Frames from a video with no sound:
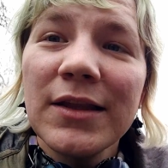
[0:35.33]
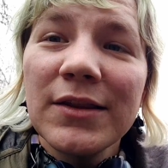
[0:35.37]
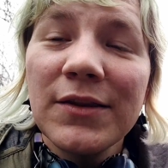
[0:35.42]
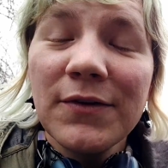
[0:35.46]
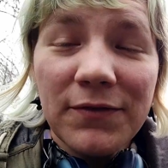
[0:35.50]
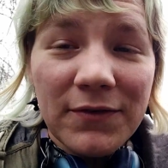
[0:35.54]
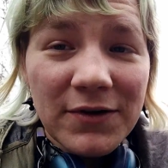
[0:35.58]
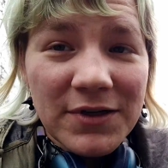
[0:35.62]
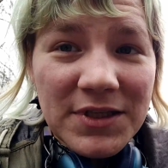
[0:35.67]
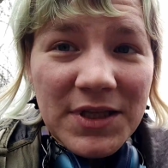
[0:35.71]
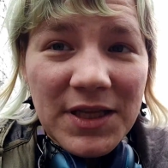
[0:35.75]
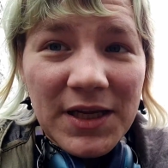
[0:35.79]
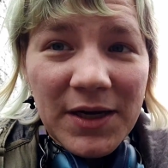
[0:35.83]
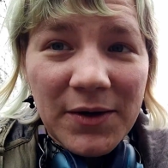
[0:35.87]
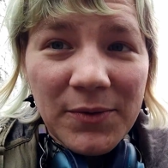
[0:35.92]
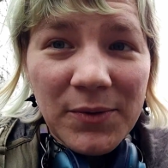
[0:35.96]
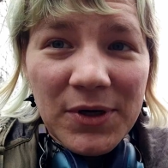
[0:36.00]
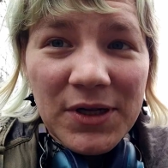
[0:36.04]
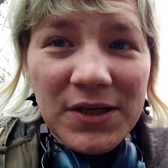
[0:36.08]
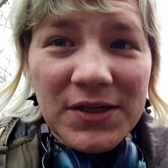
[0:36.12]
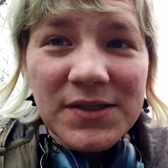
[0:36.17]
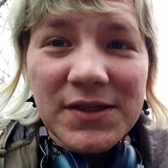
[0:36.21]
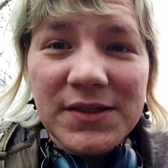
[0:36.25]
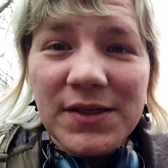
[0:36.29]
The first thing I
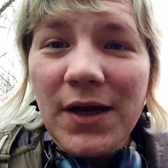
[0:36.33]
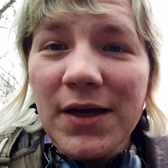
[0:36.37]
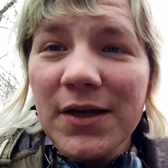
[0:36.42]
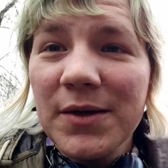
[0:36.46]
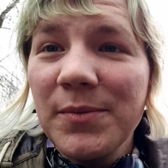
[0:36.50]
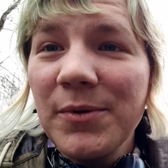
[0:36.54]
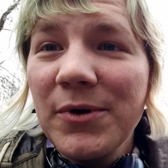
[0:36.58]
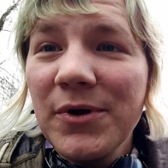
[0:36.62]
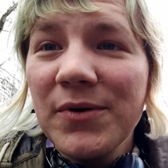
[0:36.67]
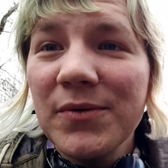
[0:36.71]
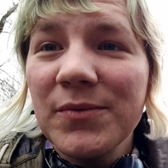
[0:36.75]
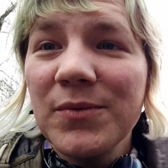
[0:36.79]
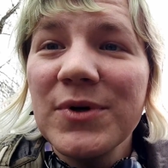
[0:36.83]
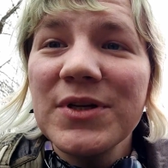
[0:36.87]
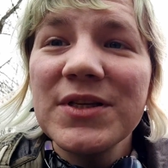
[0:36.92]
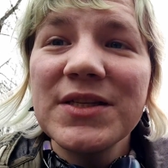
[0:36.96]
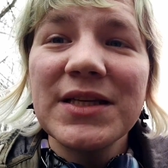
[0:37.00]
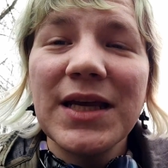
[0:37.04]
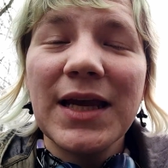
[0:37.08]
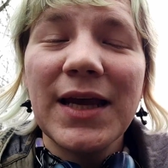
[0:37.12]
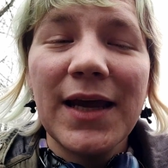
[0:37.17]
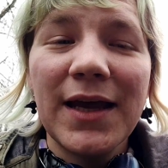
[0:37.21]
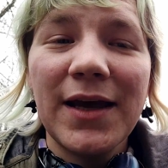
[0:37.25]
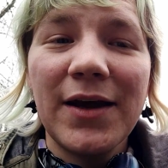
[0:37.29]
wanted to talk about was
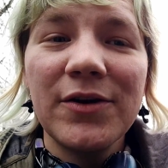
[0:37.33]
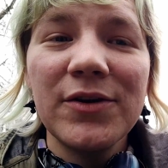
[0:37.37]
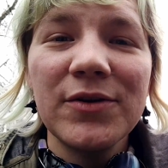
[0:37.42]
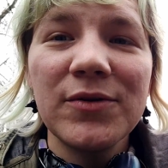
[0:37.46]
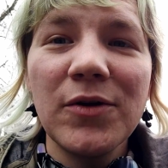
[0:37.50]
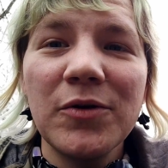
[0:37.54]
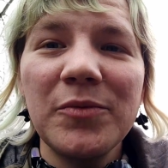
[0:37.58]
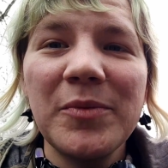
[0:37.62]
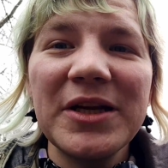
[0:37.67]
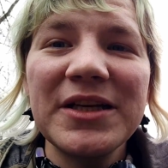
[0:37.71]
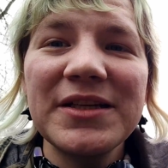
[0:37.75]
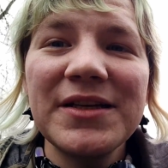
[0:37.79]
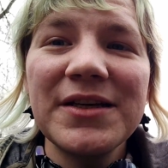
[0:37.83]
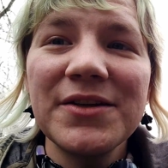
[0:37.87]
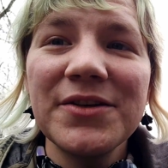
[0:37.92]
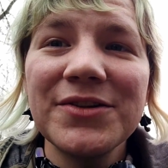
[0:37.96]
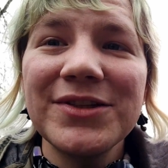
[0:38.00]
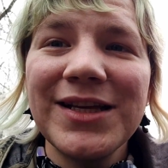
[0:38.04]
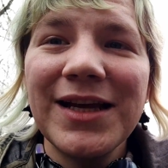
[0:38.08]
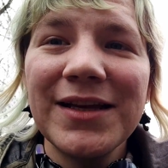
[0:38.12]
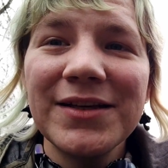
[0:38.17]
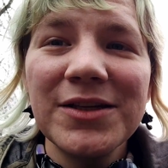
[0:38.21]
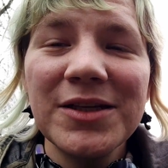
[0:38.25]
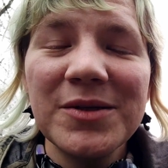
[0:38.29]
how to grow
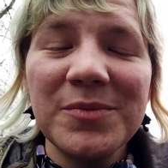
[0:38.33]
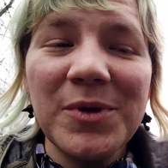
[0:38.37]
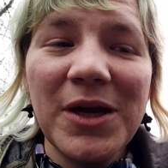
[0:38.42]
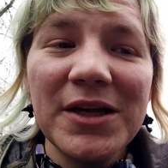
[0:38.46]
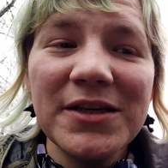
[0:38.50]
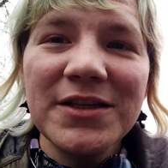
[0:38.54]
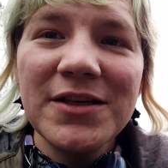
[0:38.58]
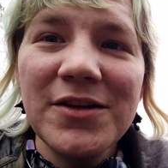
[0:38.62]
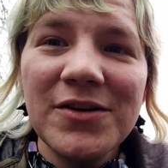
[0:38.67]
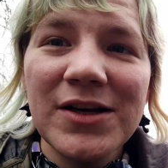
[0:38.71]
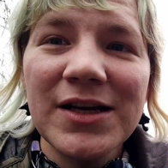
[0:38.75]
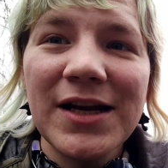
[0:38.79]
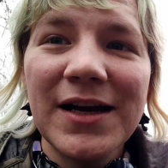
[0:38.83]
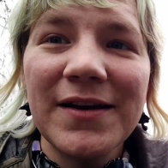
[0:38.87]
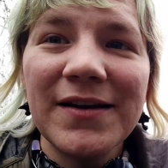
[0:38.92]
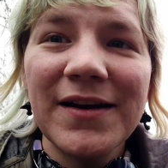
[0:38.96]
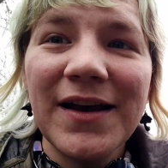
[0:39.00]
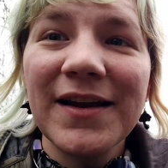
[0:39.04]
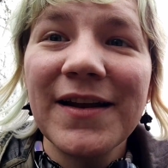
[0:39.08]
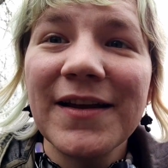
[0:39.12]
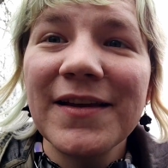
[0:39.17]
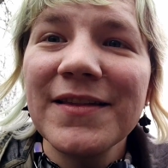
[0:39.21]
magnetotactic bacteria, and I